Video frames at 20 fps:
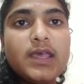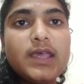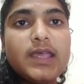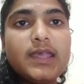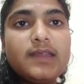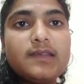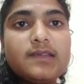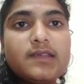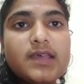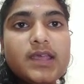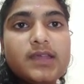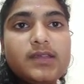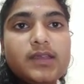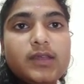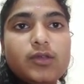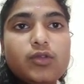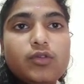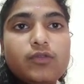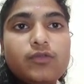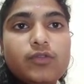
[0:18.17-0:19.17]
Insight
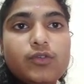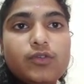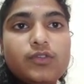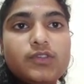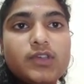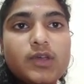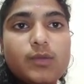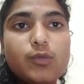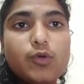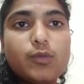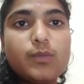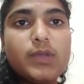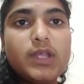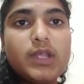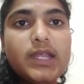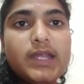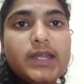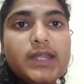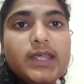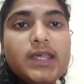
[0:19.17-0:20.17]
into Future
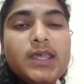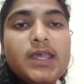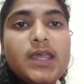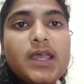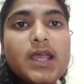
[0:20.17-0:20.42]
Mobility,